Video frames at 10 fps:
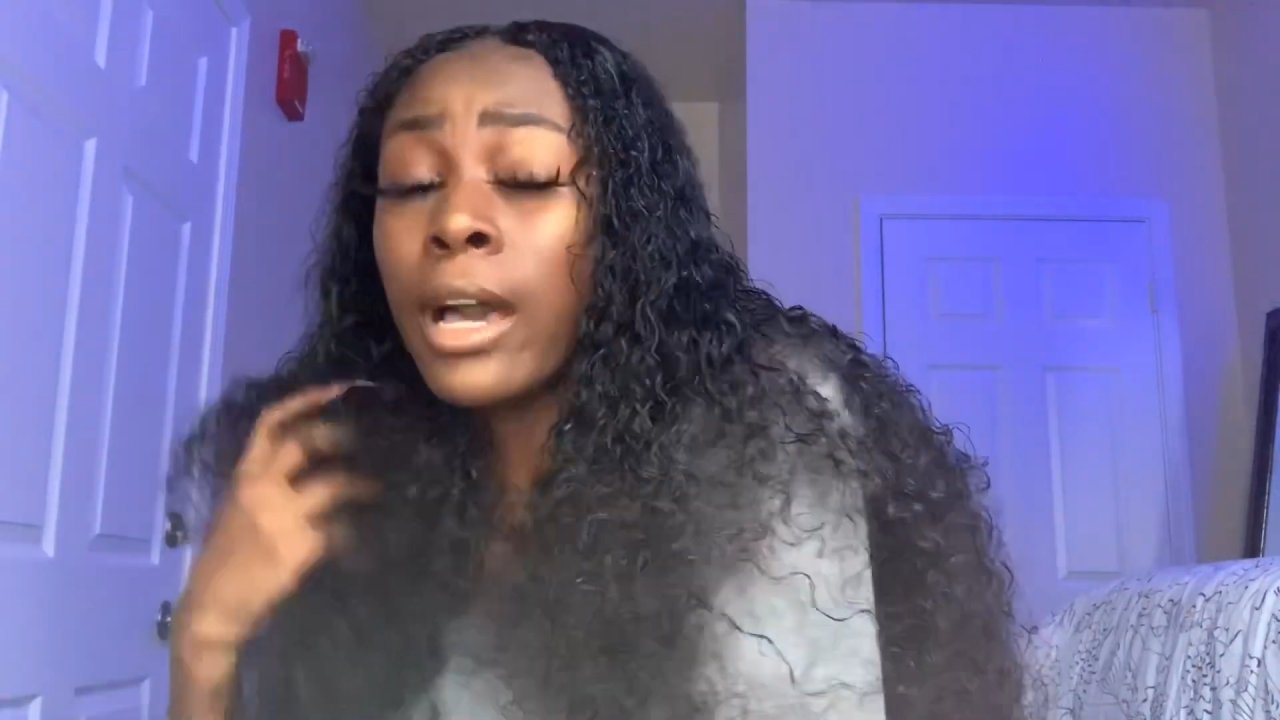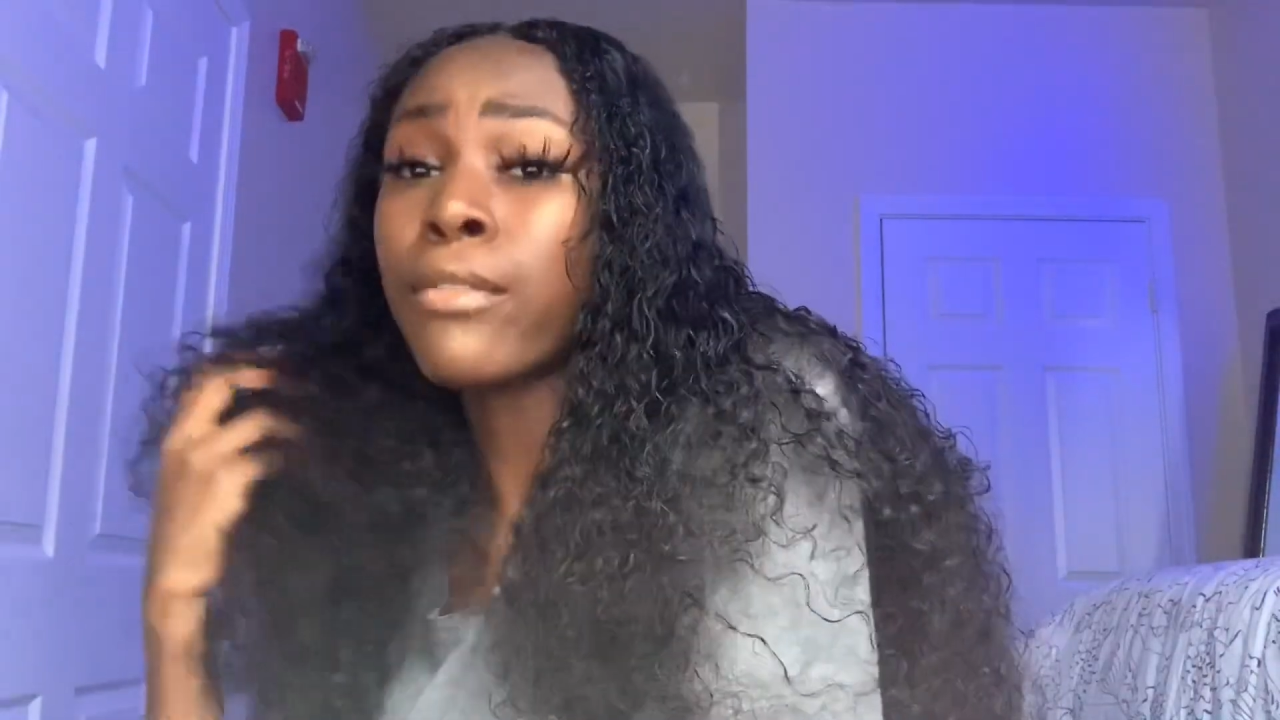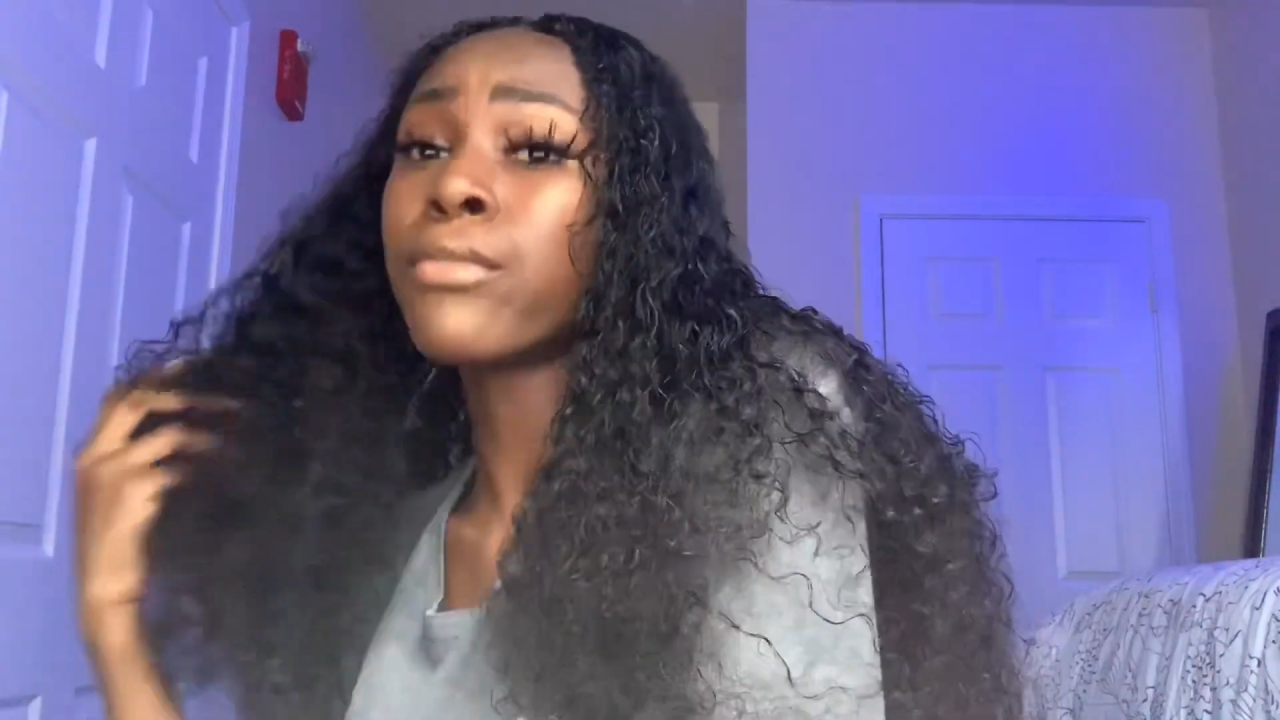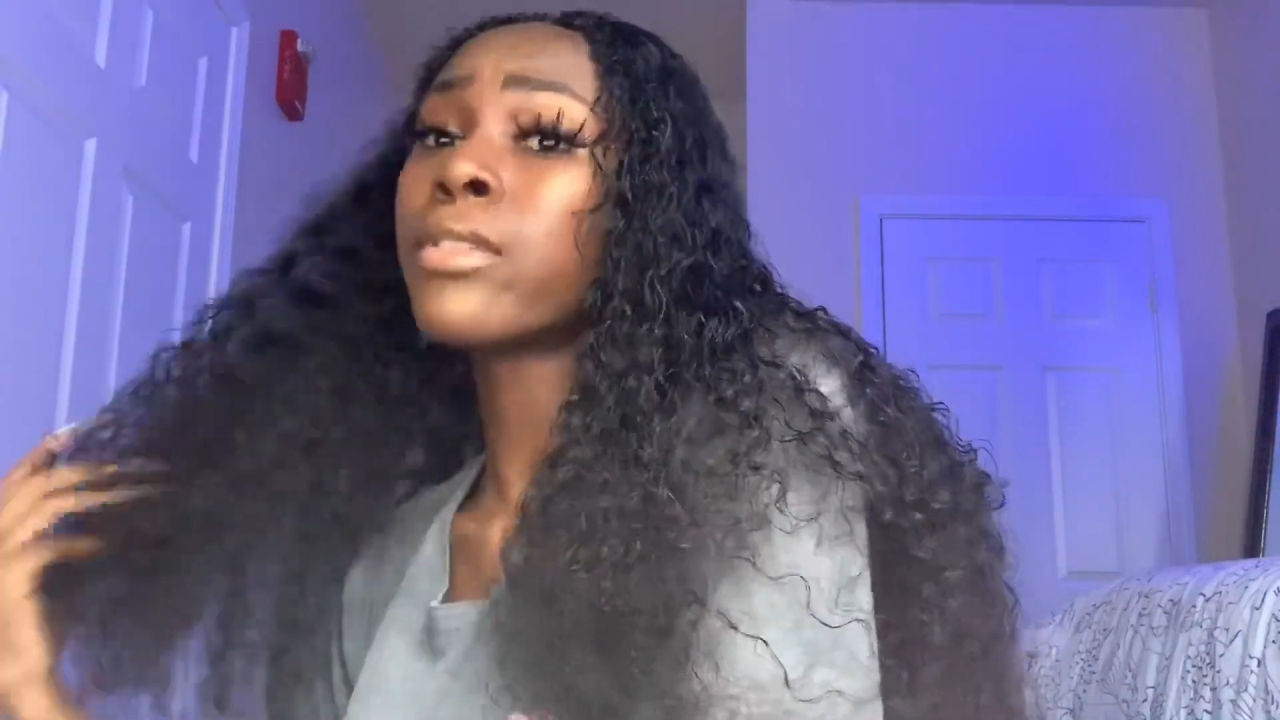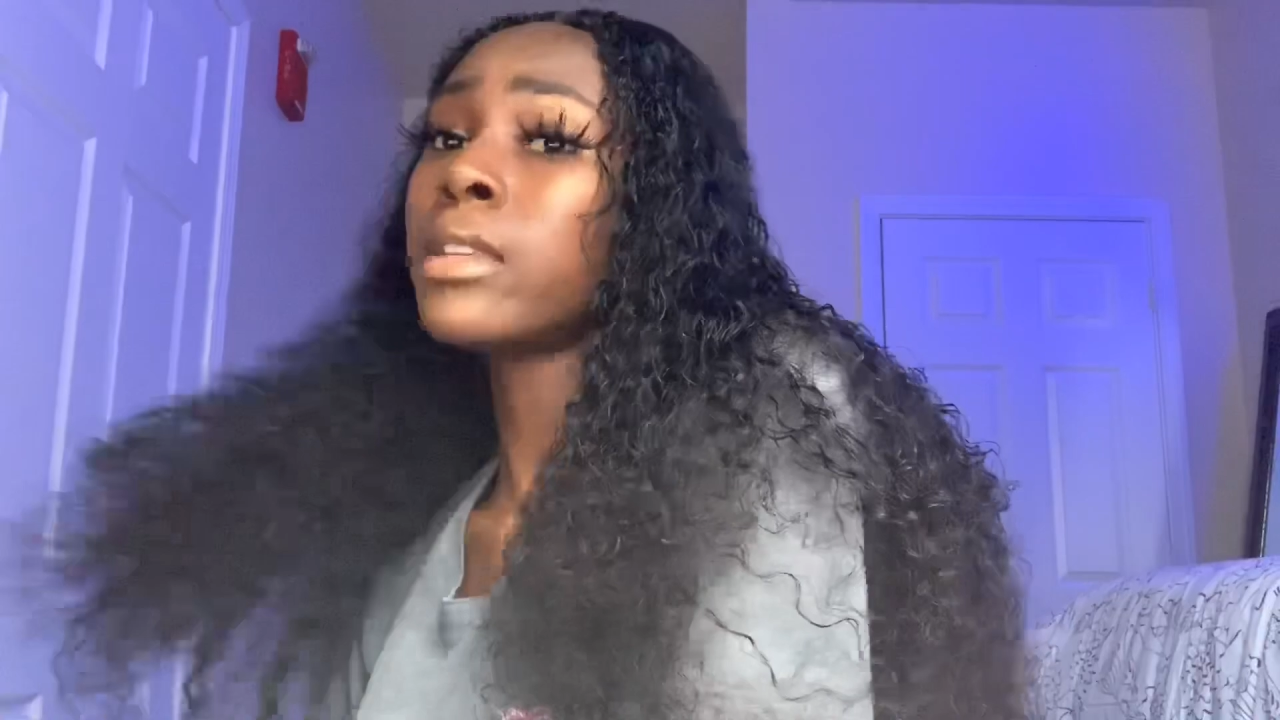I
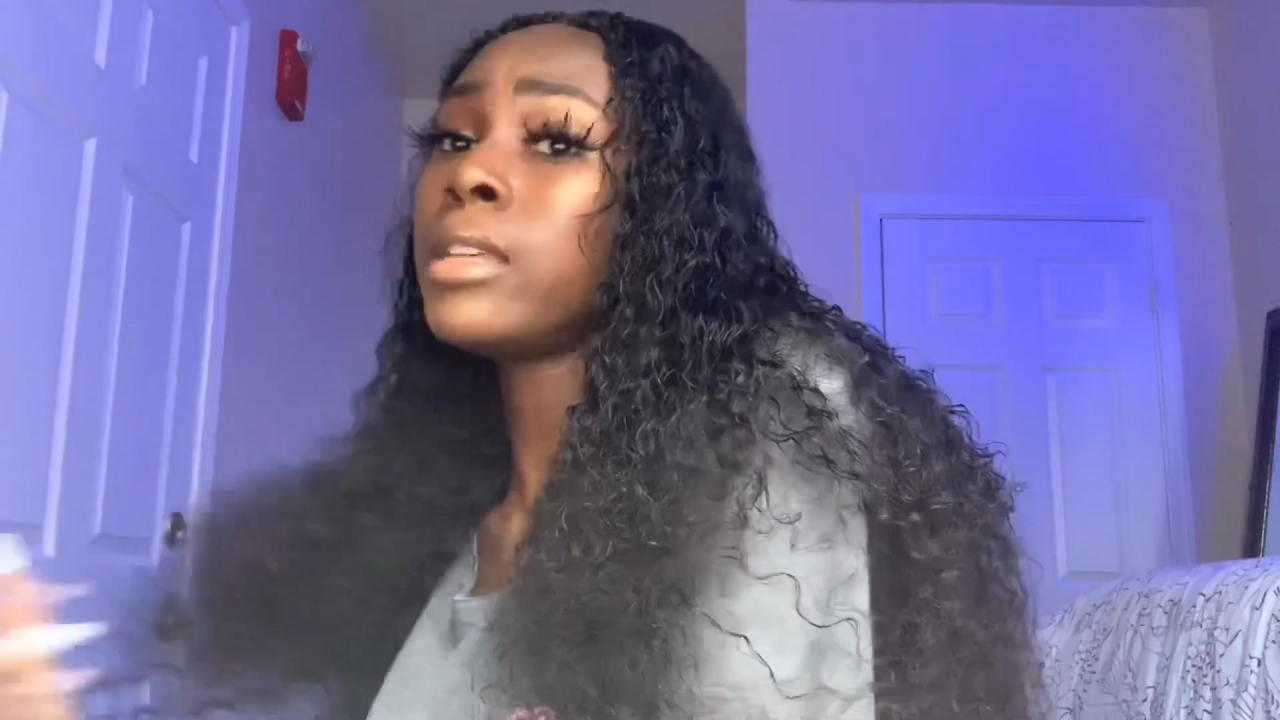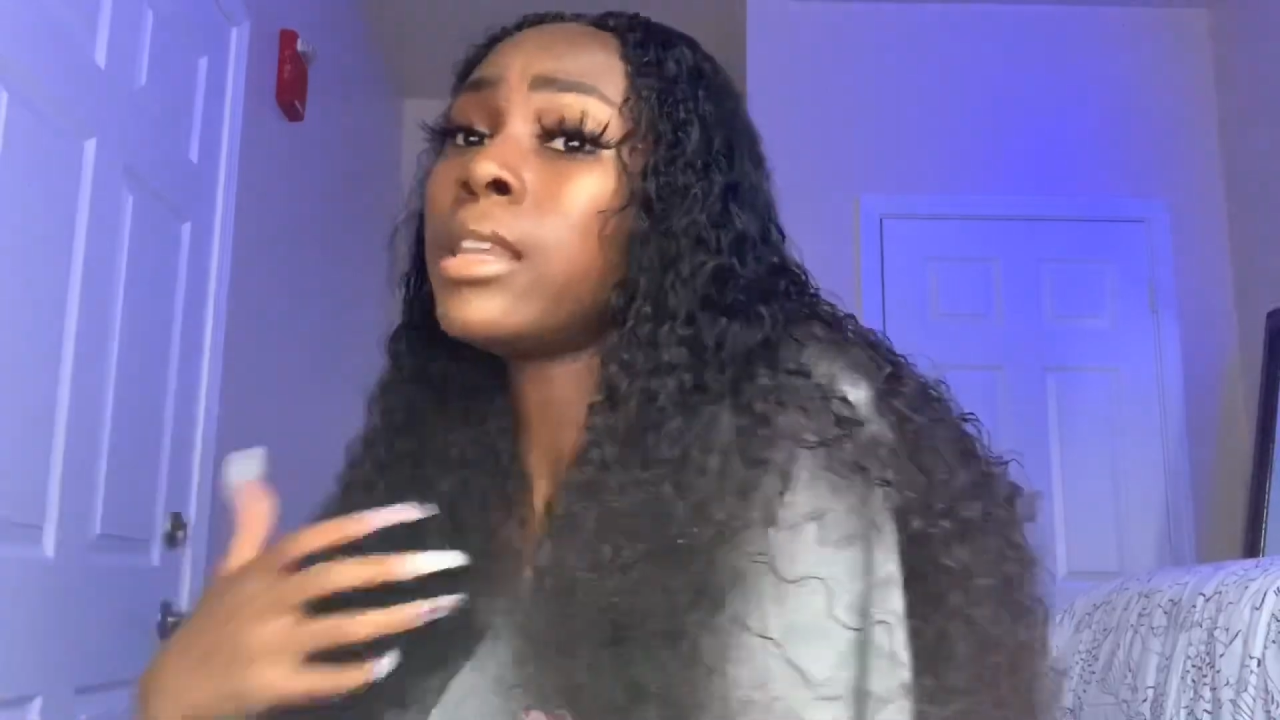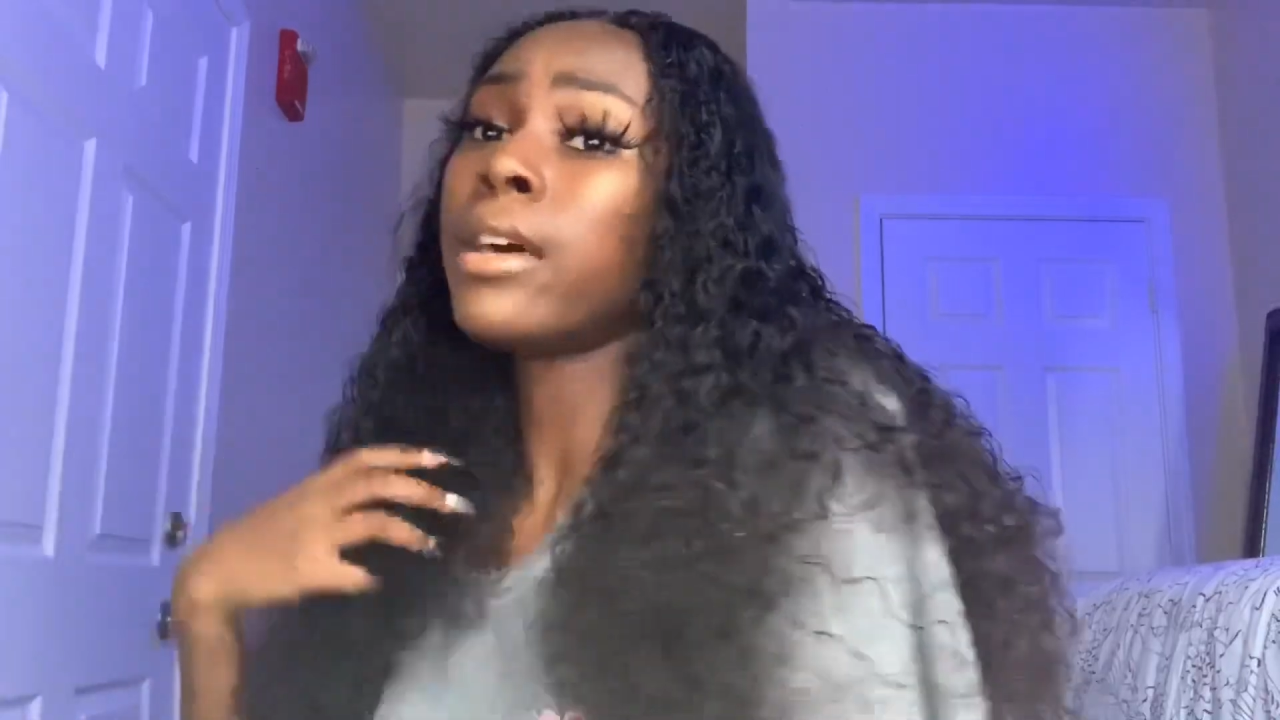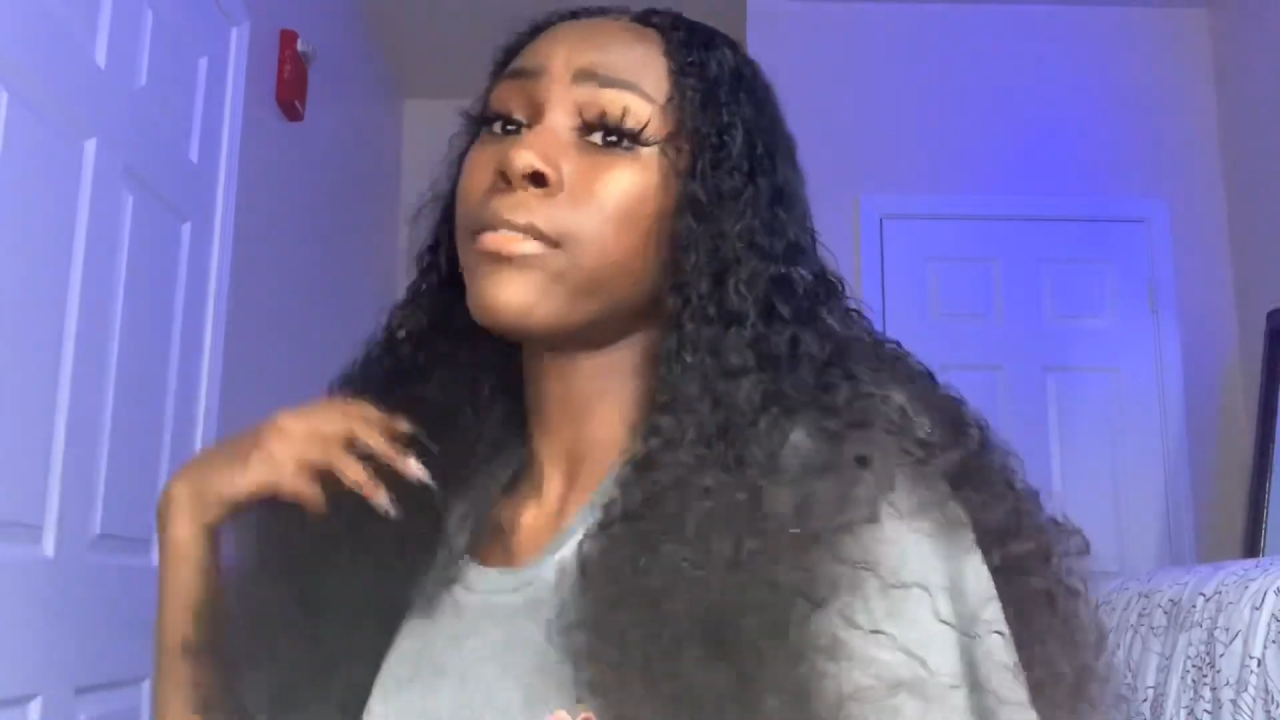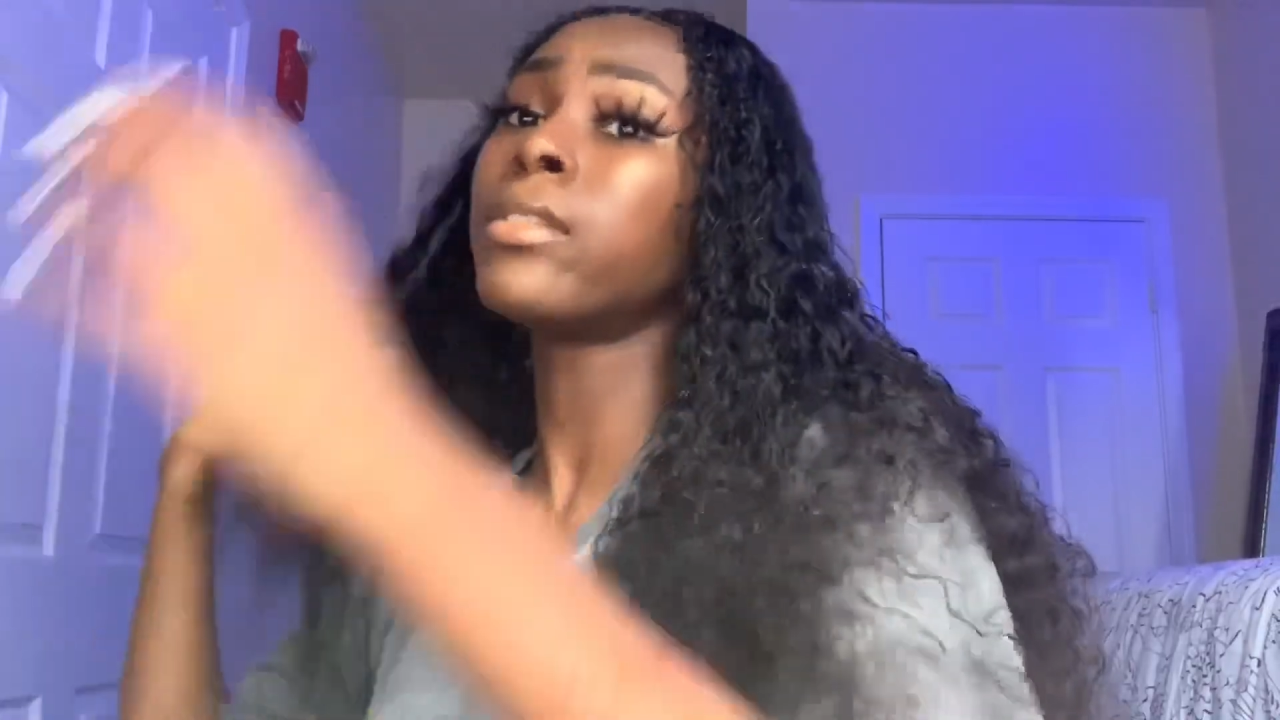really
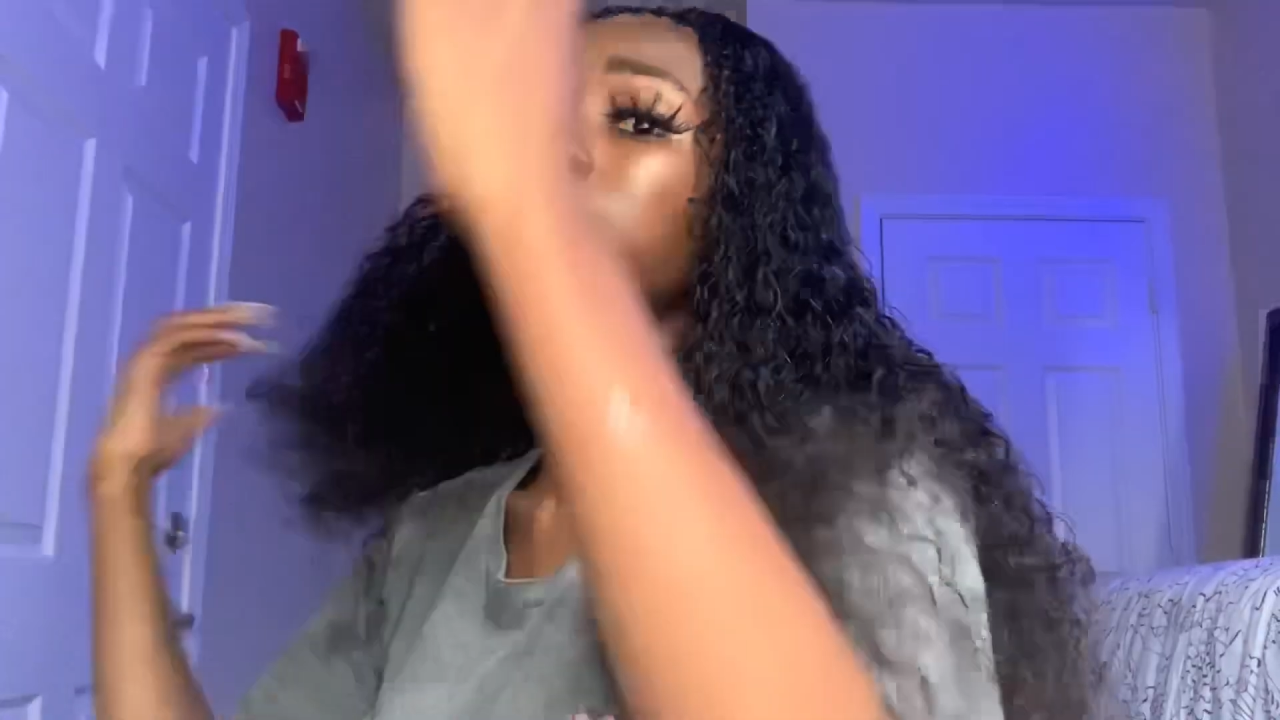love